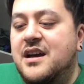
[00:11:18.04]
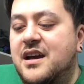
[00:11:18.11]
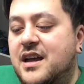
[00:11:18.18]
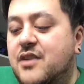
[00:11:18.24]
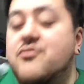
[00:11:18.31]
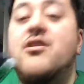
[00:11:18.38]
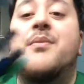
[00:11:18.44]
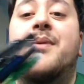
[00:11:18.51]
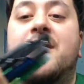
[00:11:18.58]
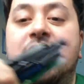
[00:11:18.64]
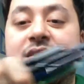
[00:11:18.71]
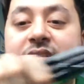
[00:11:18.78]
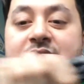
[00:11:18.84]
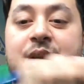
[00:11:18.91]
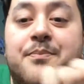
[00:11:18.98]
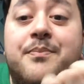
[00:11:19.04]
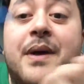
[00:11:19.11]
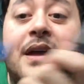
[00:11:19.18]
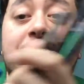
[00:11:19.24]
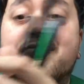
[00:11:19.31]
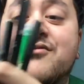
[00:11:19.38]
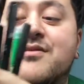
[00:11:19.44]
and a rubber, and a
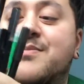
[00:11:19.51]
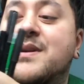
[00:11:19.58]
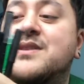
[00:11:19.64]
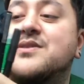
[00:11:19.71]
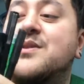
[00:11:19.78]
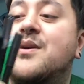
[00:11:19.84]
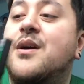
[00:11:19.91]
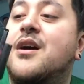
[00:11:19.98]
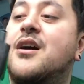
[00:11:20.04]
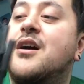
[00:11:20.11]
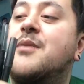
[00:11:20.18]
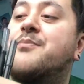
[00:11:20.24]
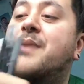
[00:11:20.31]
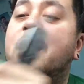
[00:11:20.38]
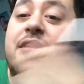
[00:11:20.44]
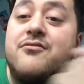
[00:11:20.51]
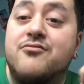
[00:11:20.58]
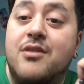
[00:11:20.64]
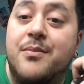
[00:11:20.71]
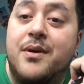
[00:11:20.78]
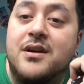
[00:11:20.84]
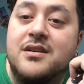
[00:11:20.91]
pen
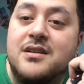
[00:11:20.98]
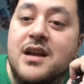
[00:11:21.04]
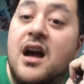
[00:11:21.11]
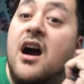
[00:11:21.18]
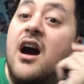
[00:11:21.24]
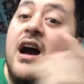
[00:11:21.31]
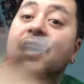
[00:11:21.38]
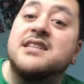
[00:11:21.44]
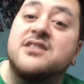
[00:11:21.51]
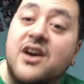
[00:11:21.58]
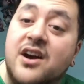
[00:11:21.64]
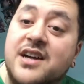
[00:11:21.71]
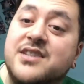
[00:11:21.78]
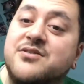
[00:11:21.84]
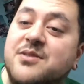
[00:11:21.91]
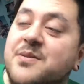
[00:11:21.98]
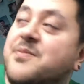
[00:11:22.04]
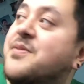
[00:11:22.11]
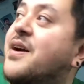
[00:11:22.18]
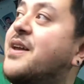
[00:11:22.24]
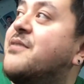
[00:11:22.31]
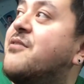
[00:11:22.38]
rubber. That's our ice cream
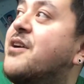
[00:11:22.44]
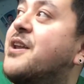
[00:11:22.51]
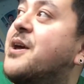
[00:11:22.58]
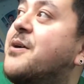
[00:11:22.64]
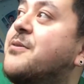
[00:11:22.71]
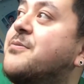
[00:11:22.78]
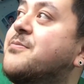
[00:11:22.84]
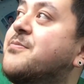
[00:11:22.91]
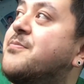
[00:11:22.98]
van right now.